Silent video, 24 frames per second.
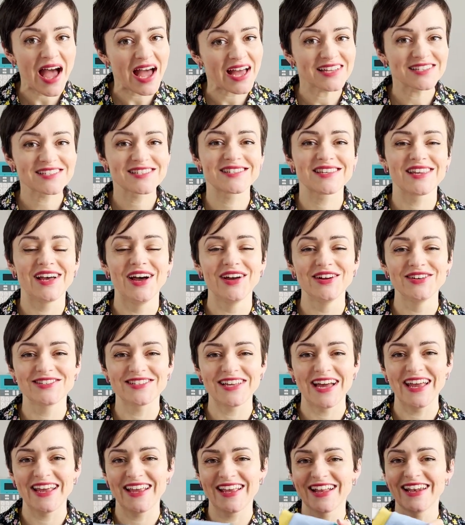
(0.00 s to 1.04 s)
so take
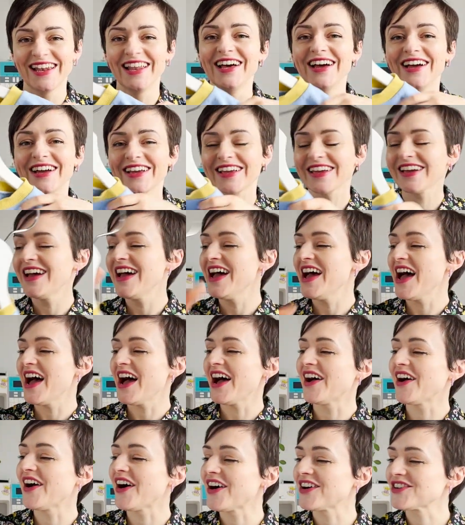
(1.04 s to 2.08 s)
a look at
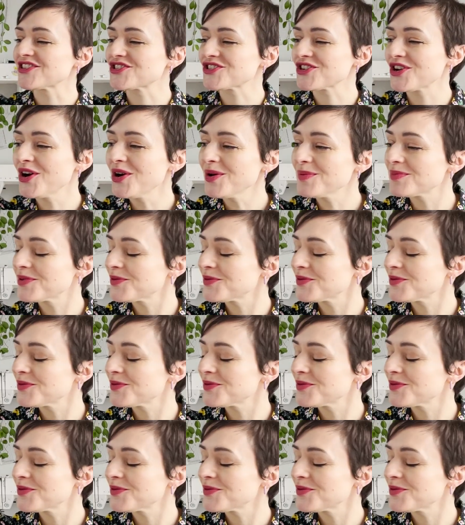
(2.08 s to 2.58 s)
our shop.